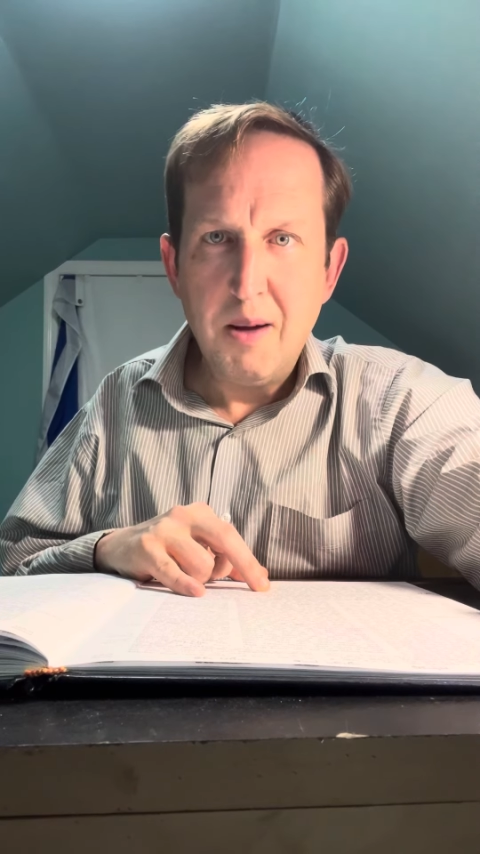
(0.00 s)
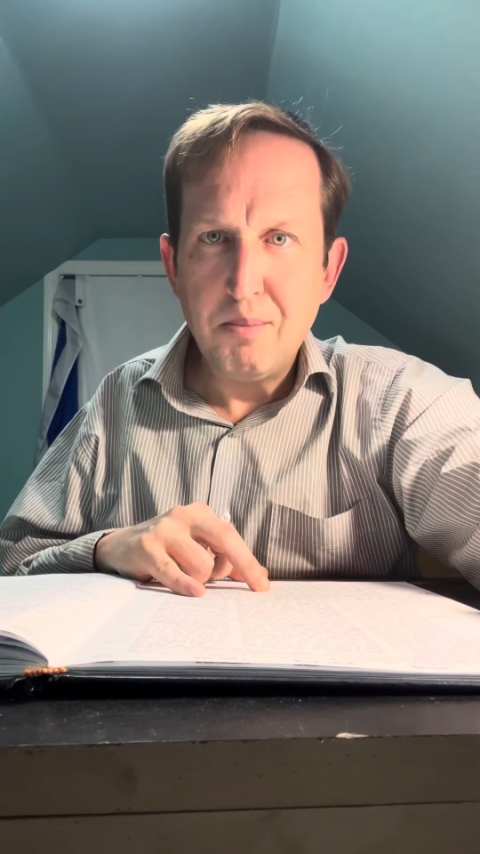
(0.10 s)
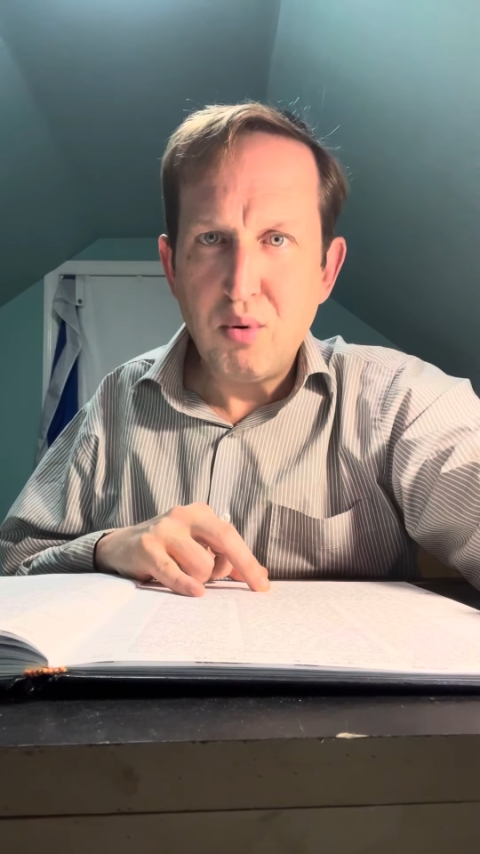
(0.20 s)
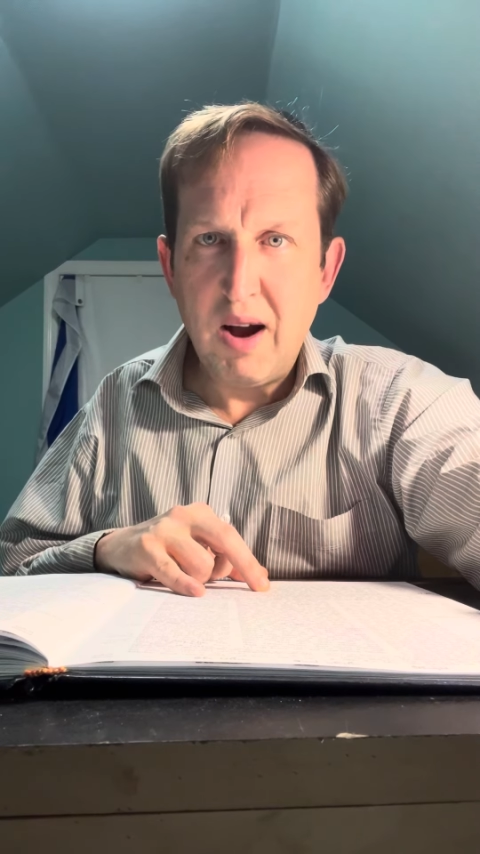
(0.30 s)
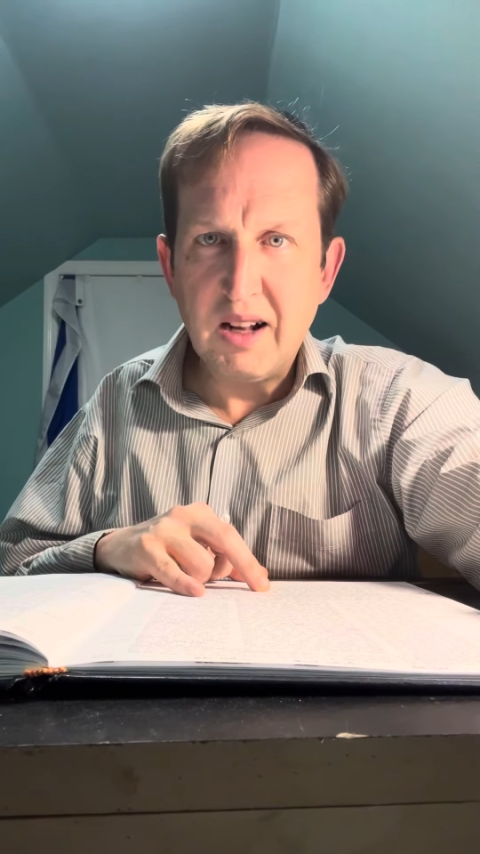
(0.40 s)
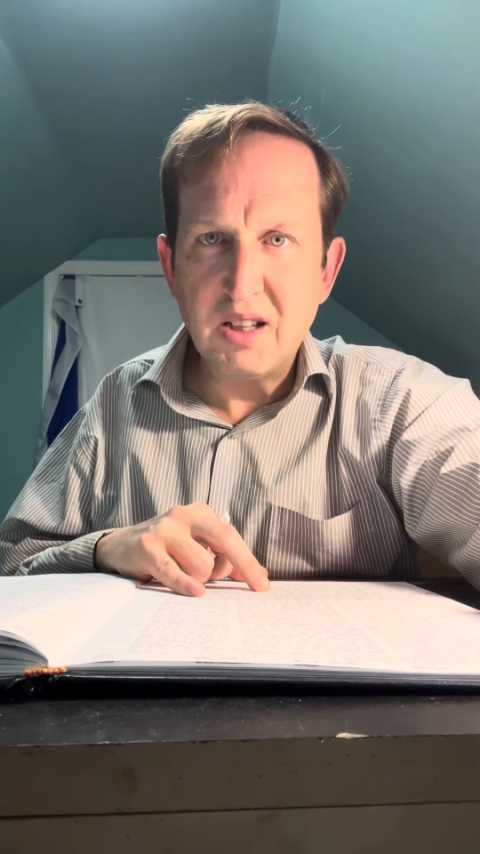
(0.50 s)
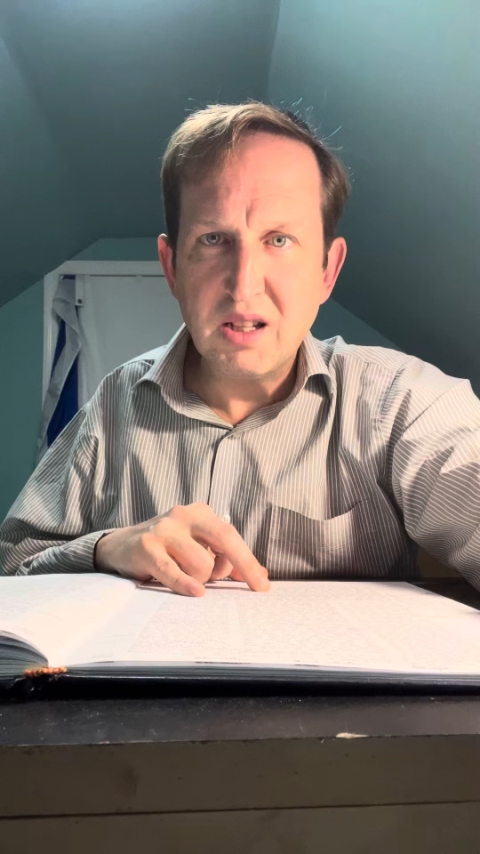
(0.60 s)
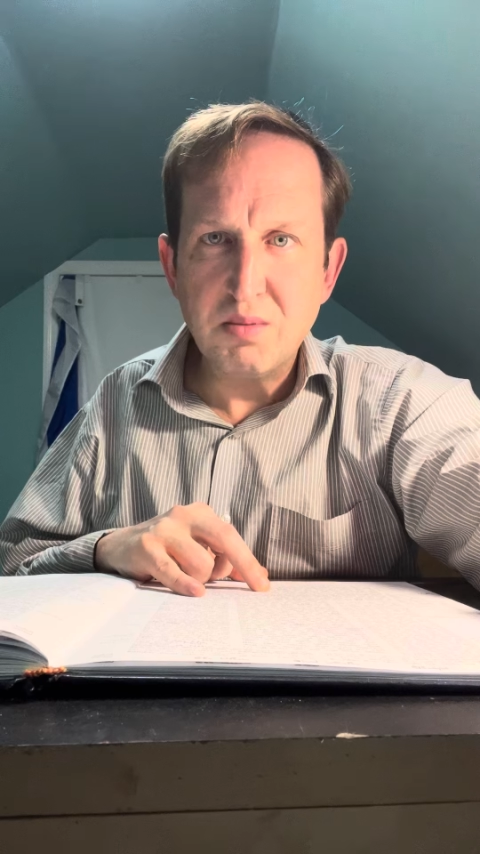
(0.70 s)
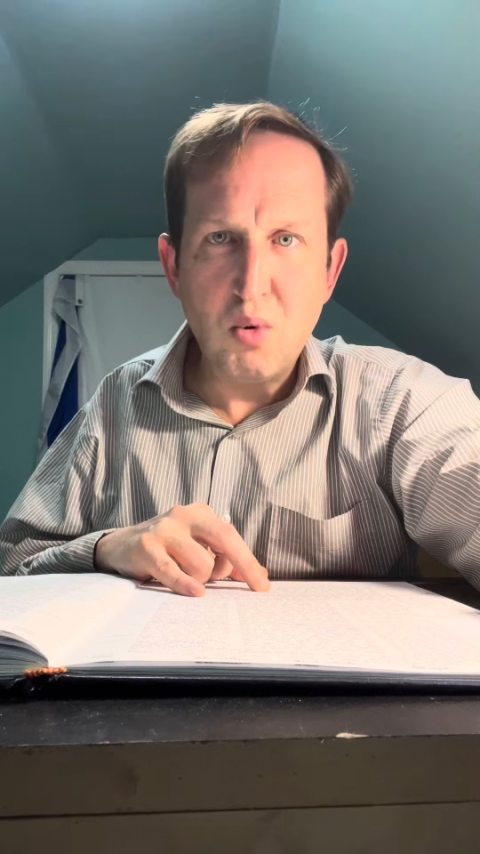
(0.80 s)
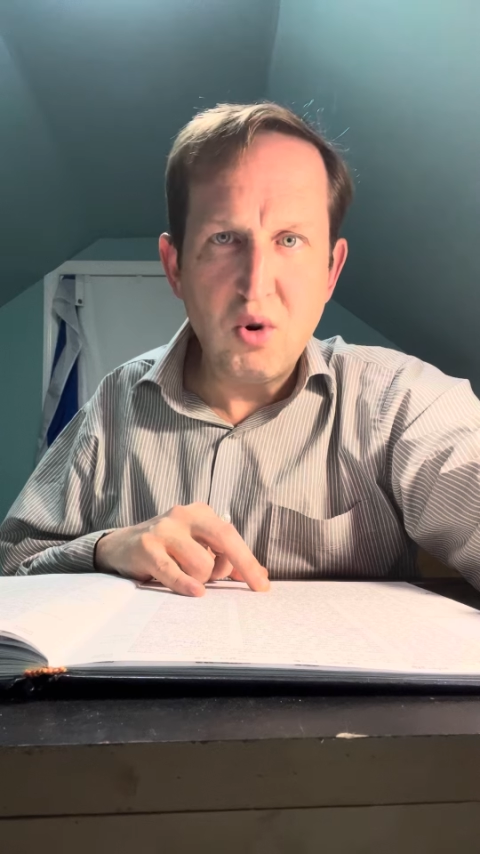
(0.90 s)

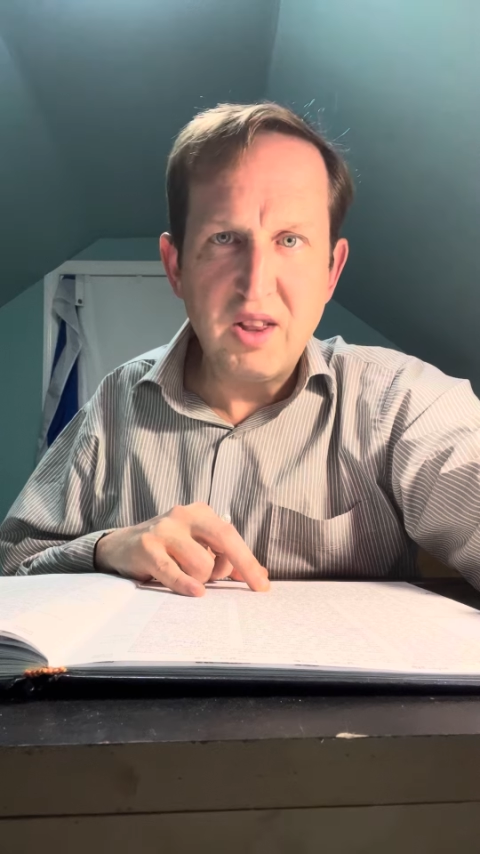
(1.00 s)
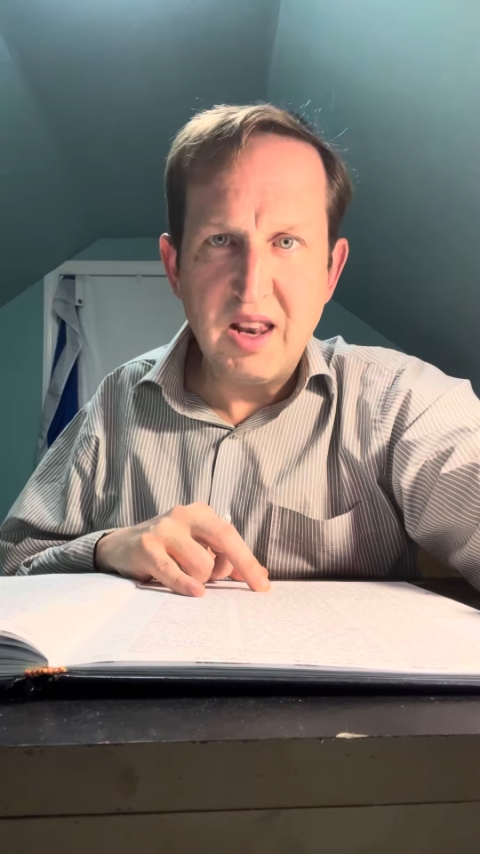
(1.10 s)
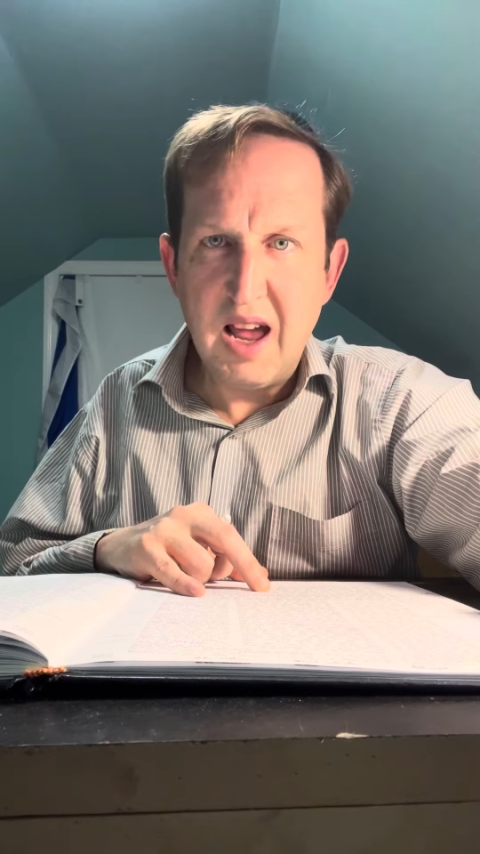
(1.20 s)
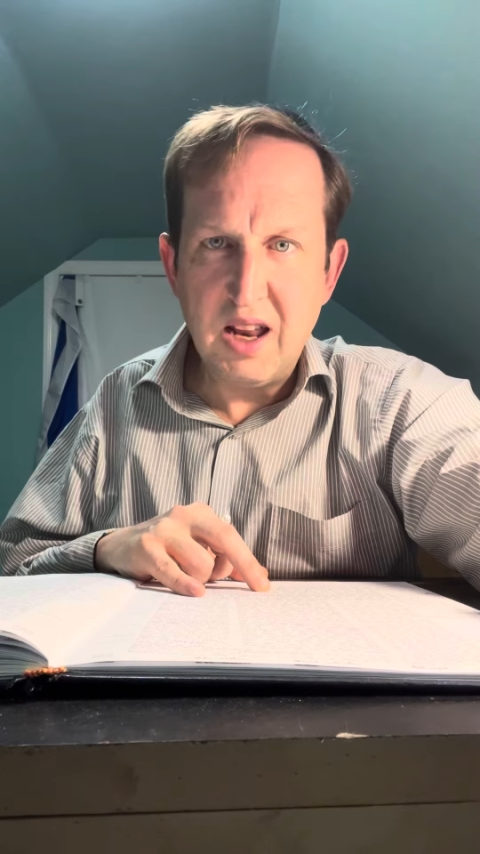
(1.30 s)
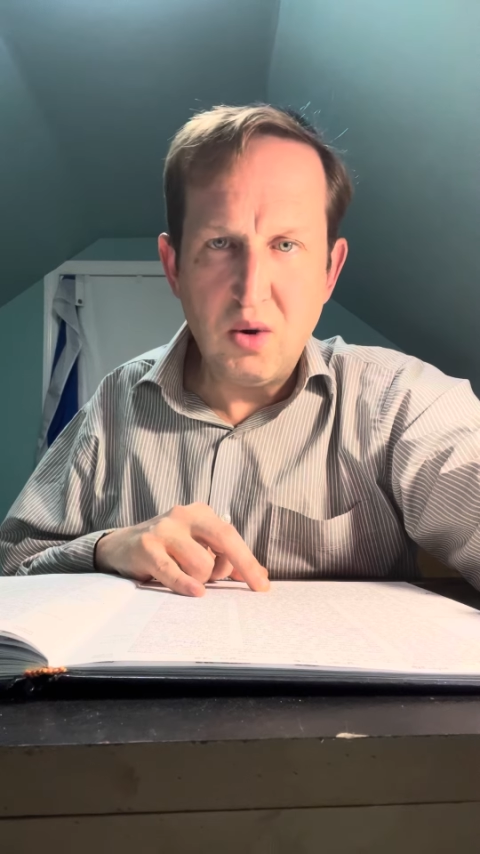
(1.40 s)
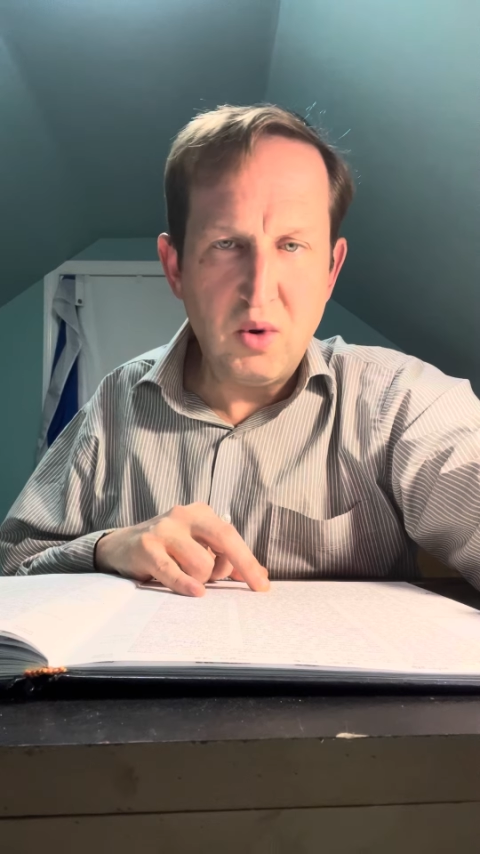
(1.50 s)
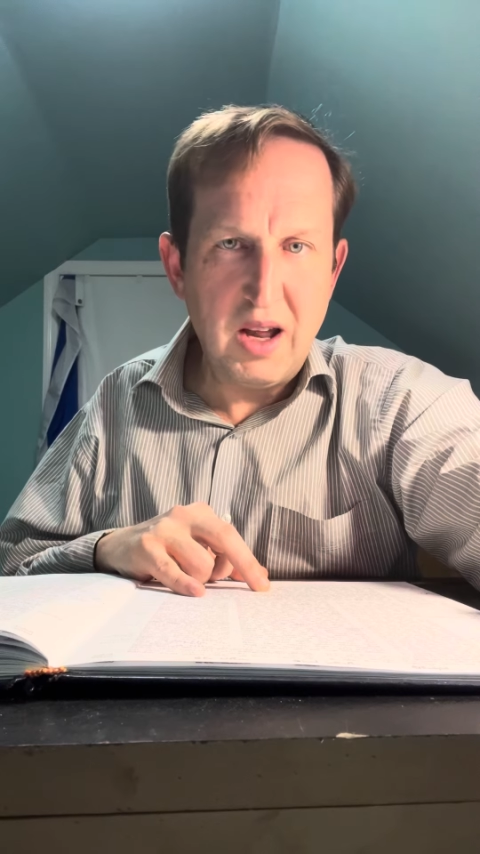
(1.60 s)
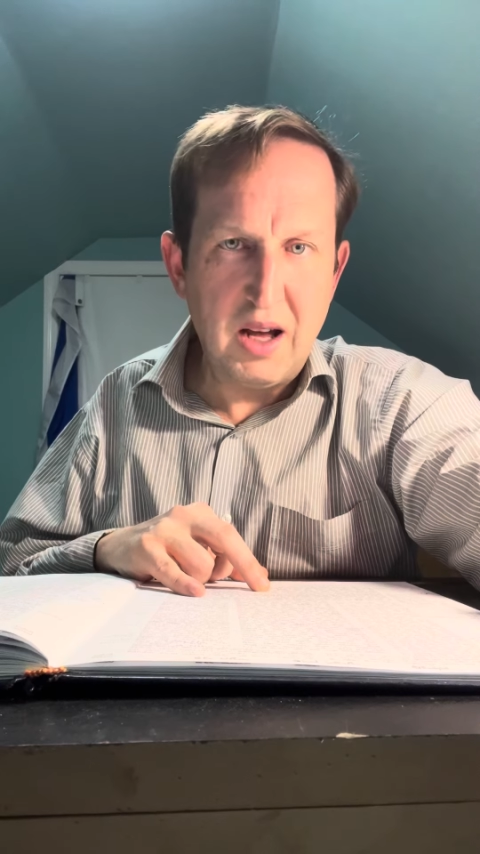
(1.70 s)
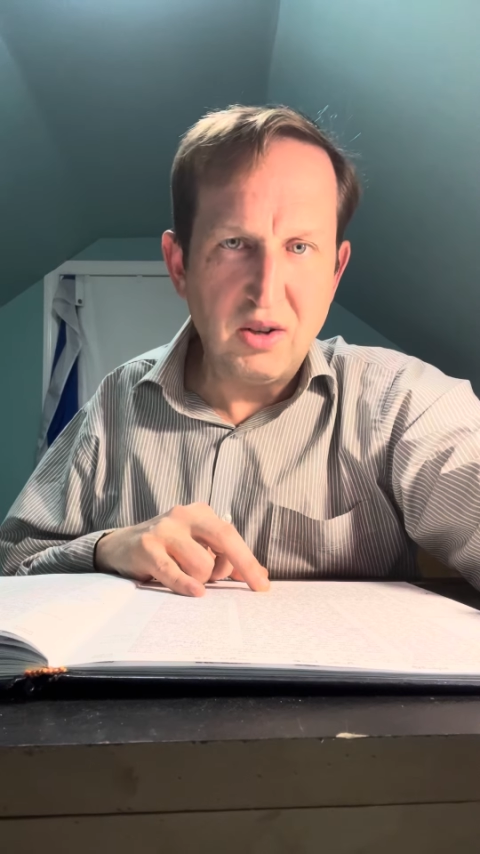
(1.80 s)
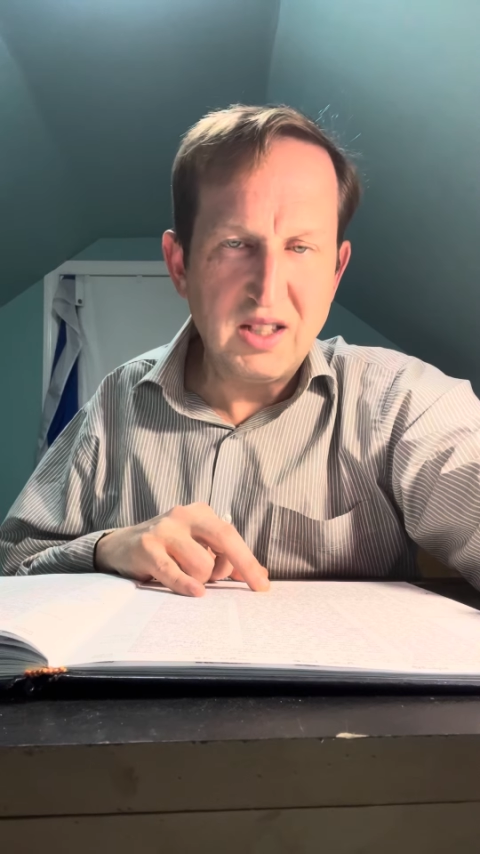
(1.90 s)
practiced more than anyone
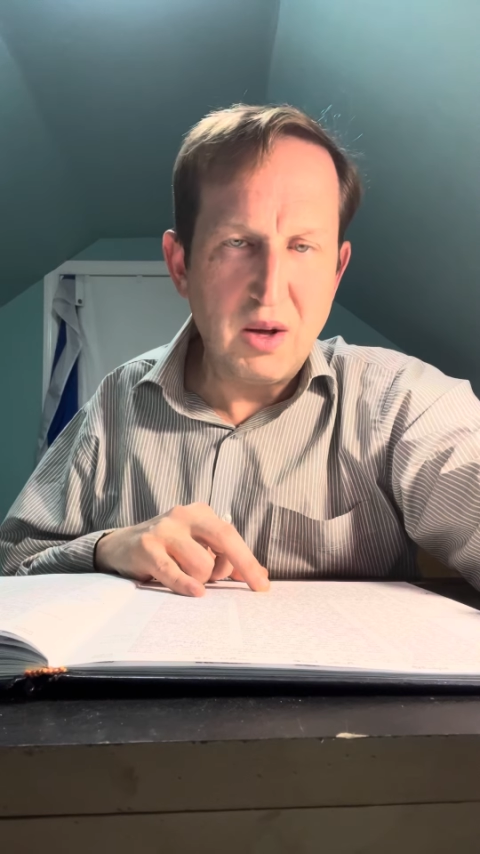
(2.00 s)
else.